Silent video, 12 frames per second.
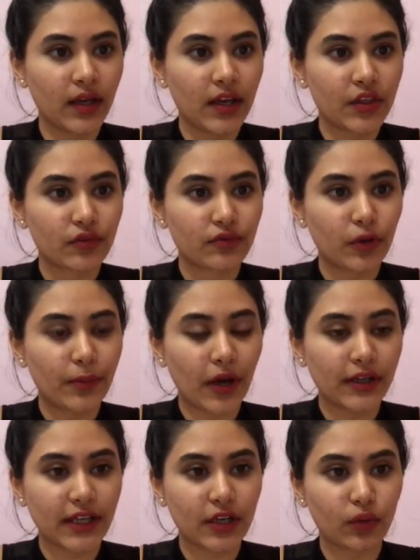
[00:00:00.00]
The robot
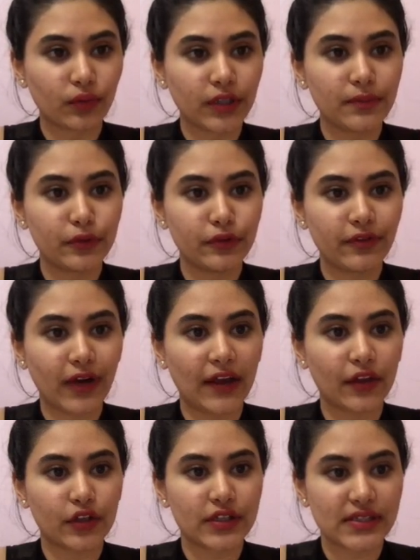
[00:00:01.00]
can only move
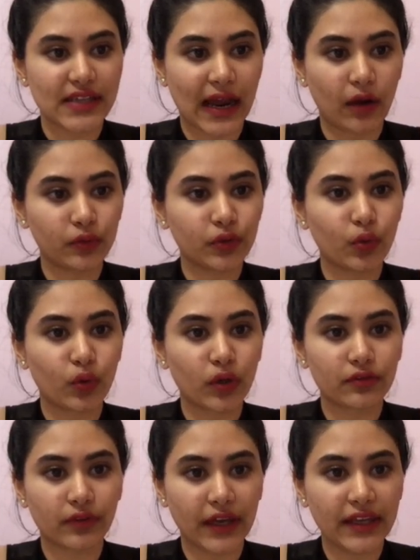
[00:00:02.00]
either down or
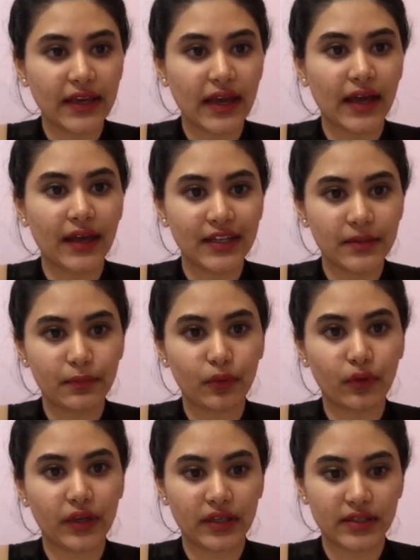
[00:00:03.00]
right at any
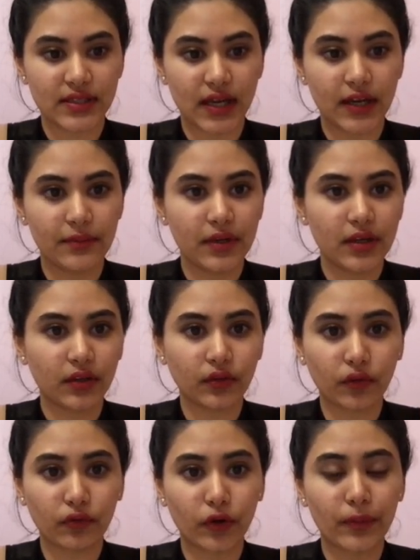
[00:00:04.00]
point in time. The
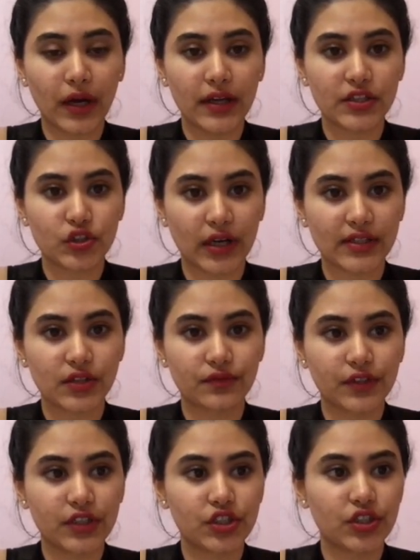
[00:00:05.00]
robot is trying to
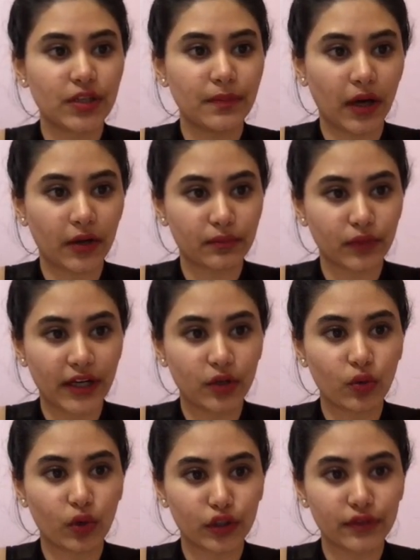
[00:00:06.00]
reach the bottom right
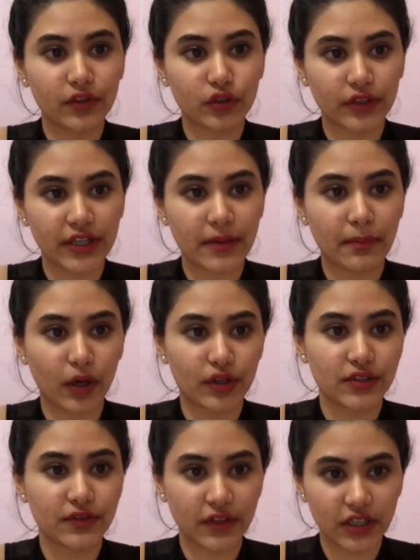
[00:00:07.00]
corner of the grid, marked
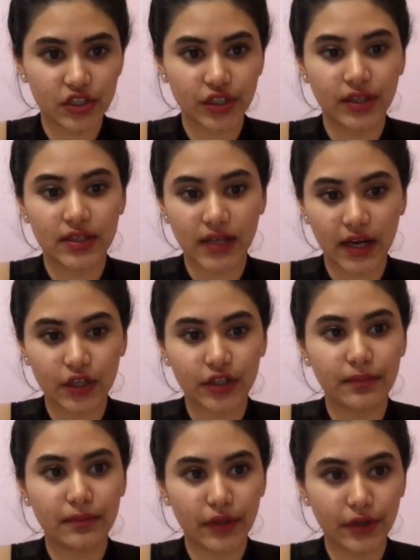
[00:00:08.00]
finish in the
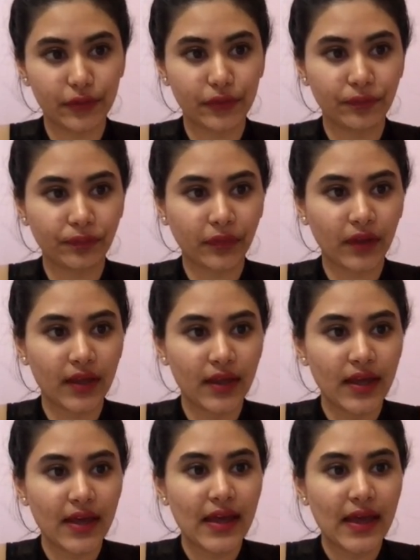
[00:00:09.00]
diagram below.
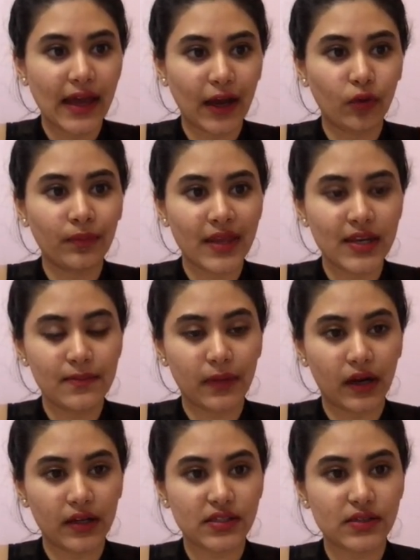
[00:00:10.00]
How many
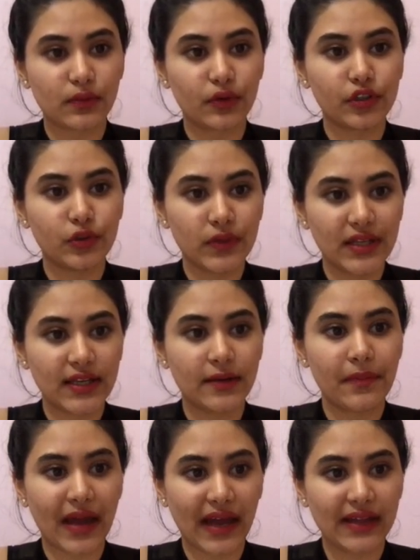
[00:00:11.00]
possible unique
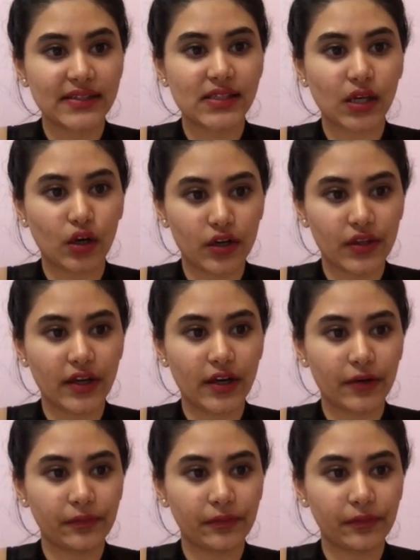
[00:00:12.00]
paths are there?